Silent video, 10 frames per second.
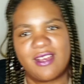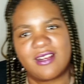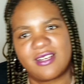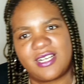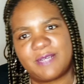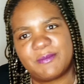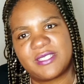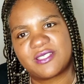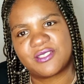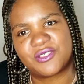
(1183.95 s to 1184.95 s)
comment,
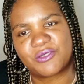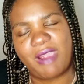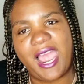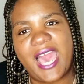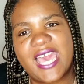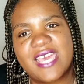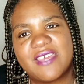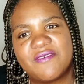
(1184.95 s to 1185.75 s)
subscribe.